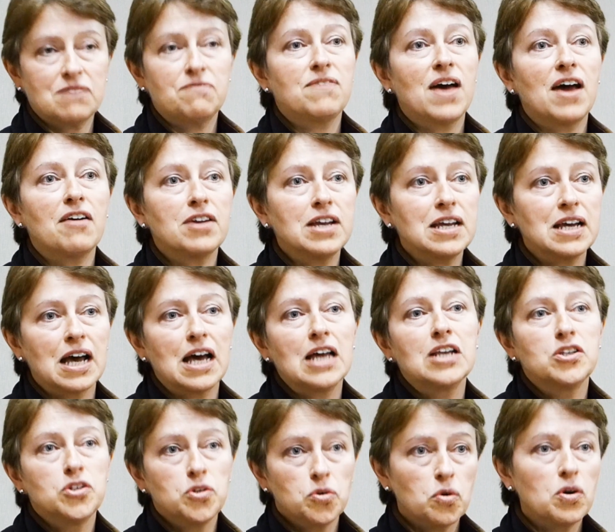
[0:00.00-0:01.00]
very
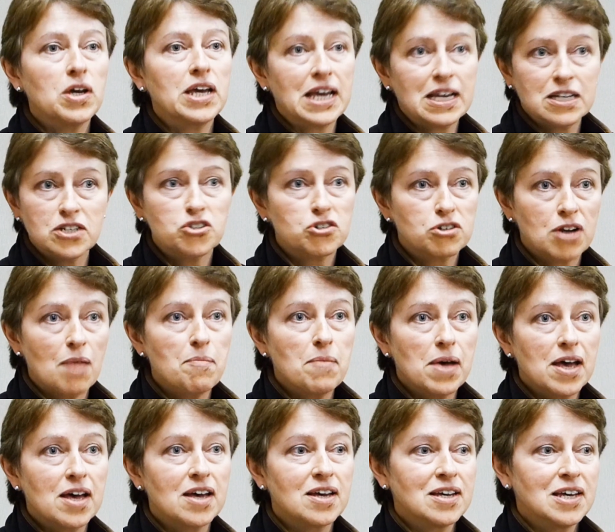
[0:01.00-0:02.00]
annoying
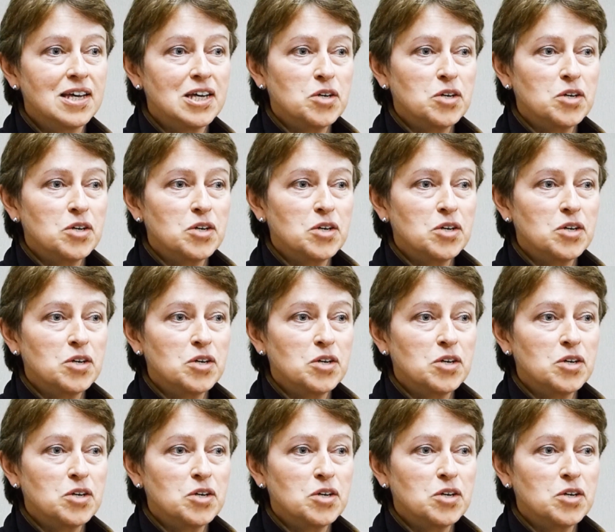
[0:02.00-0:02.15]
tremor,